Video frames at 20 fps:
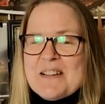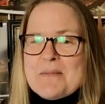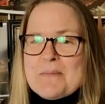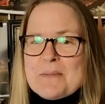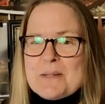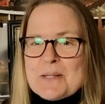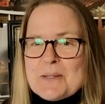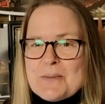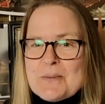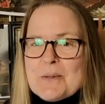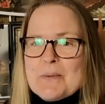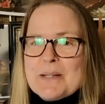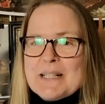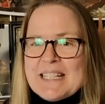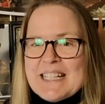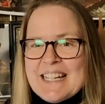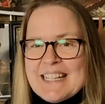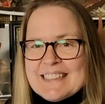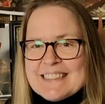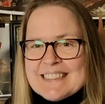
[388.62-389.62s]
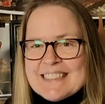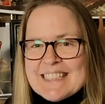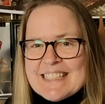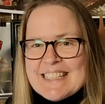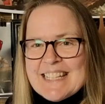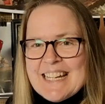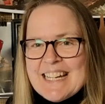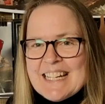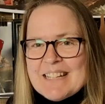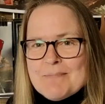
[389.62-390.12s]
So we went ahead and did
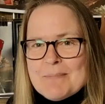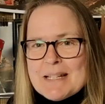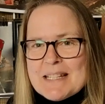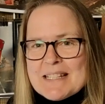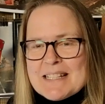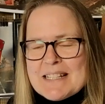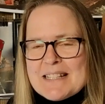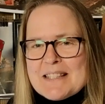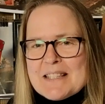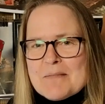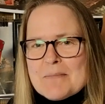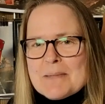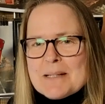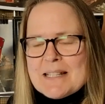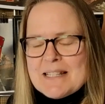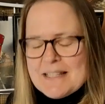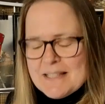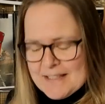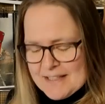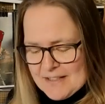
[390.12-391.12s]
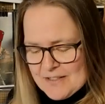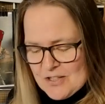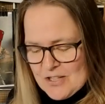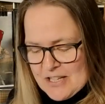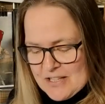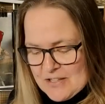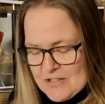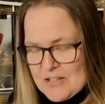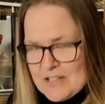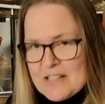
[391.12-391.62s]
that based on somebody's
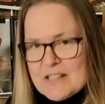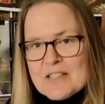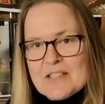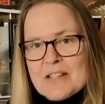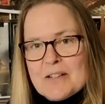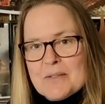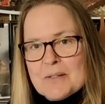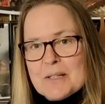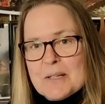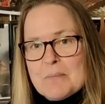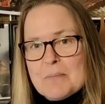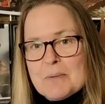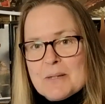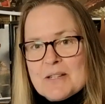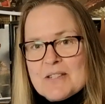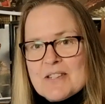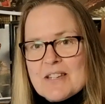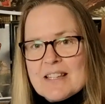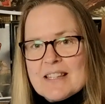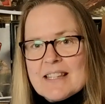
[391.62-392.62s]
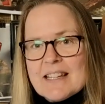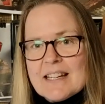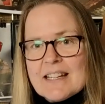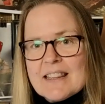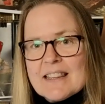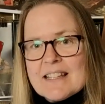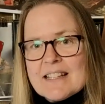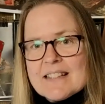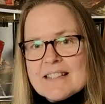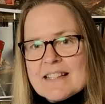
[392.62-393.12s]
suggestion. So I really appreciate
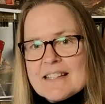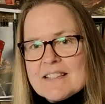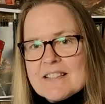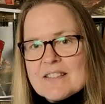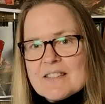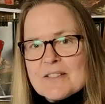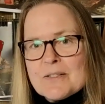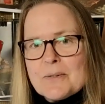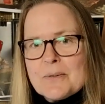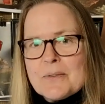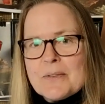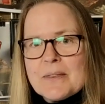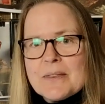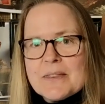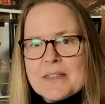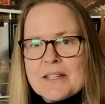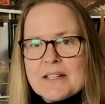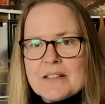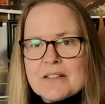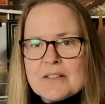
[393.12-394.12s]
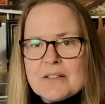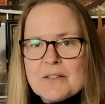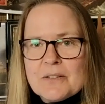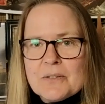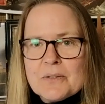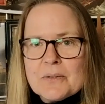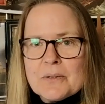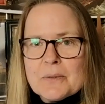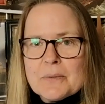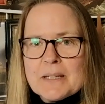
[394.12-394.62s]
that. Things I just don't think to
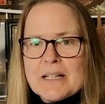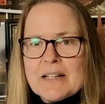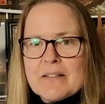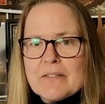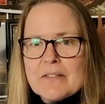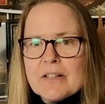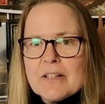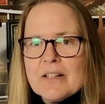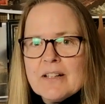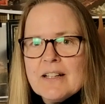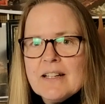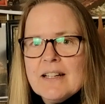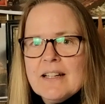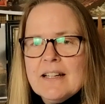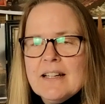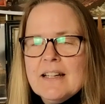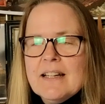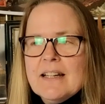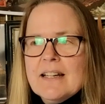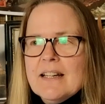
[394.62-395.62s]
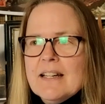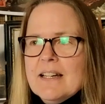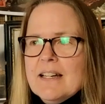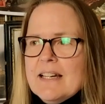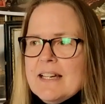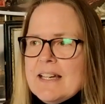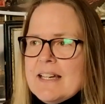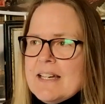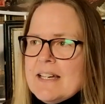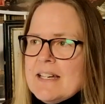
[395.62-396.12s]
do or whatever.
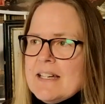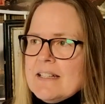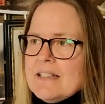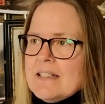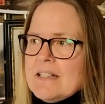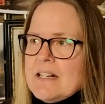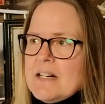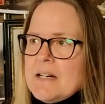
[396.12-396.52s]
And